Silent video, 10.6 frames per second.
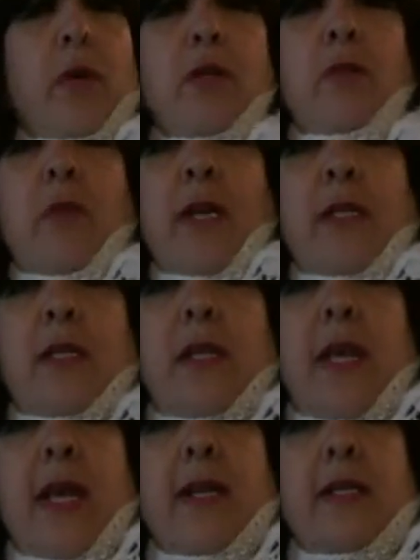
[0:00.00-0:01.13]
goes right to the
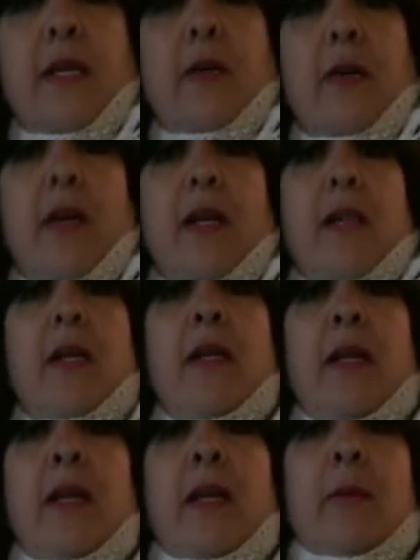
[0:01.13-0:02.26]
end, I quite like that,
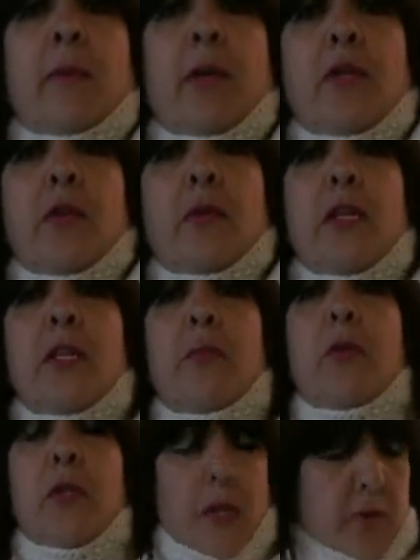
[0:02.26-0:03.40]
but you're actually
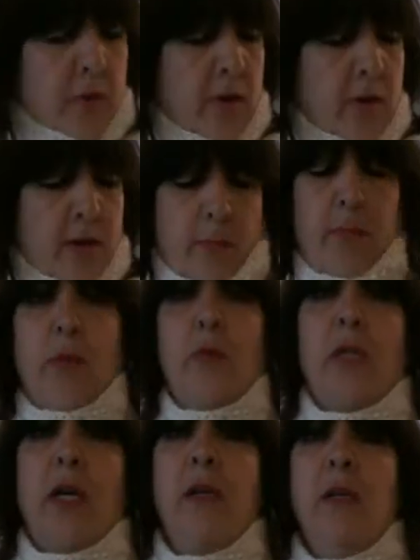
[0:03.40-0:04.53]
putting on a
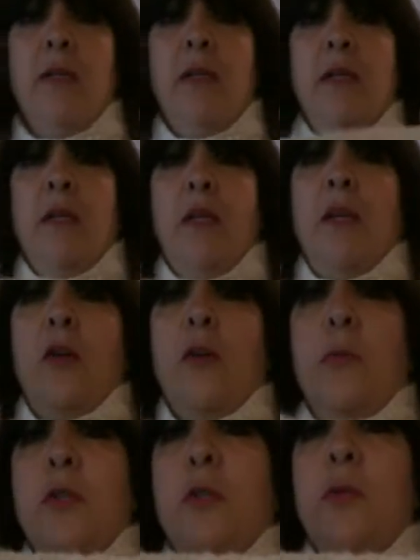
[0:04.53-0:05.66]
border along the
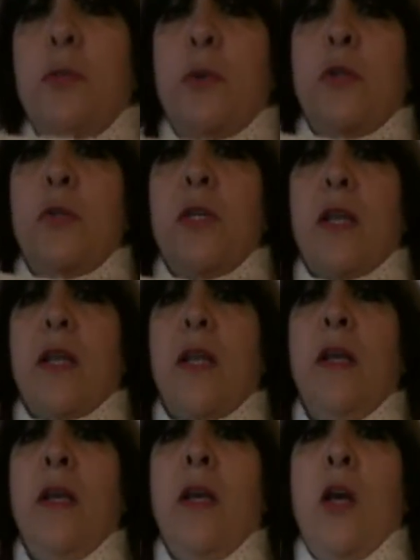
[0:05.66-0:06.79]
bottom, just to put it all together,
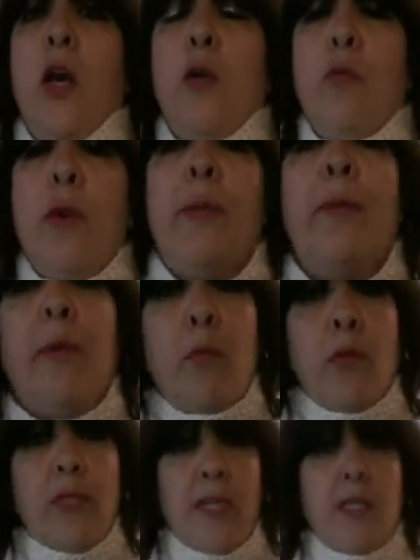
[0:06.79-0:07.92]
a rib. And
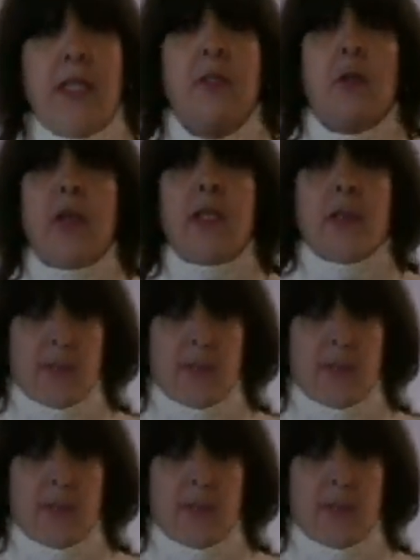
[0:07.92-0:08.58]
what actually is quite nice